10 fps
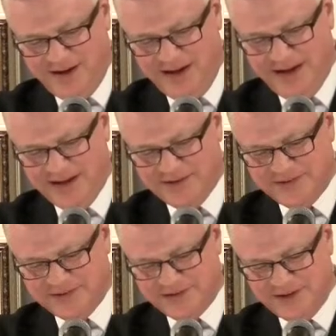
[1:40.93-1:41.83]

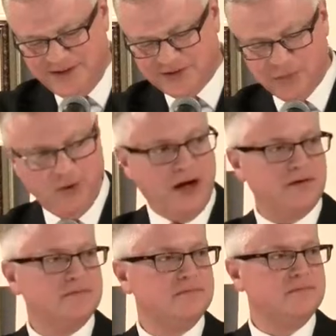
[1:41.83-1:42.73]
And he said,
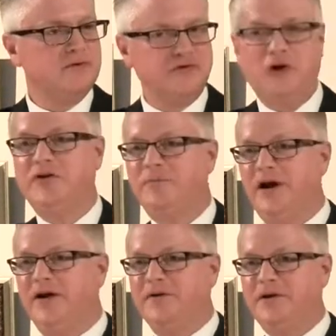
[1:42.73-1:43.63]
well, don't get
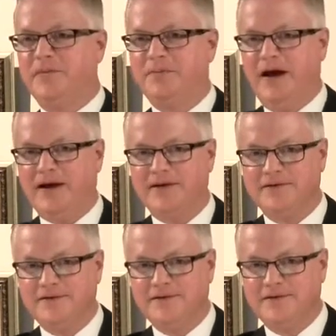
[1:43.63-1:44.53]
married. I'm coming back.
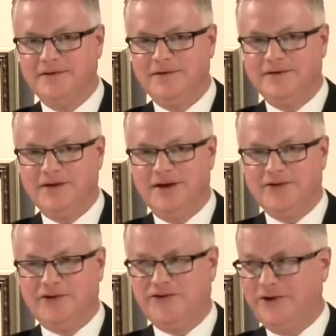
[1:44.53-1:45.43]

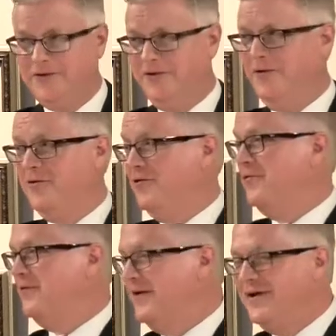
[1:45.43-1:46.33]
And she's like,
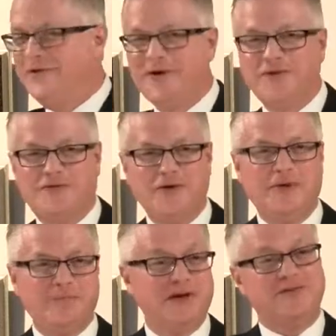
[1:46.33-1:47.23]
oh, look at you.
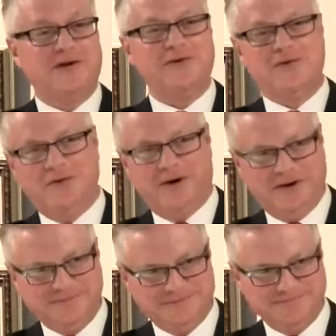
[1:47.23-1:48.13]
What a big talker you
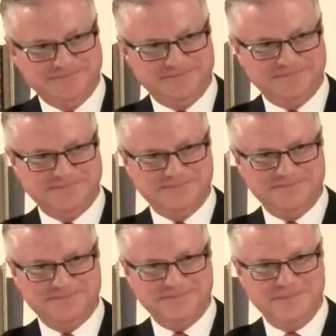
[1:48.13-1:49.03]
are.
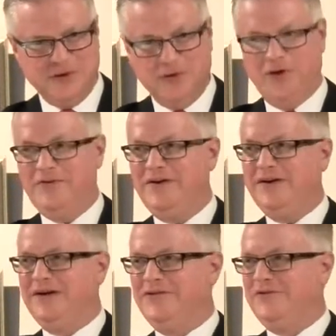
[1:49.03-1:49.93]
You're
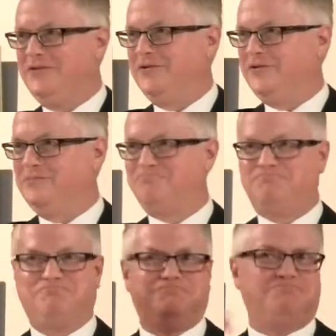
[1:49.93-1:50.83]
leaving and you're
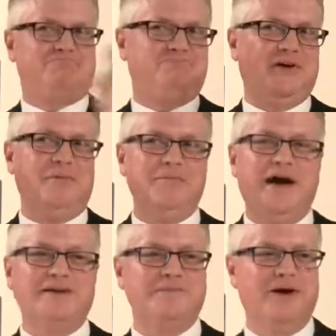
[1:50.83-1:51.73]
coming
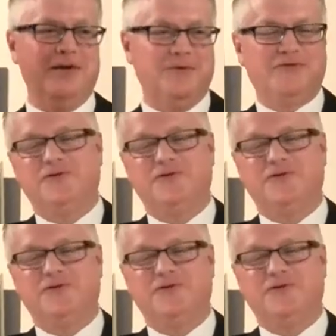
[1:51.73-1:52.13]
back to marry me,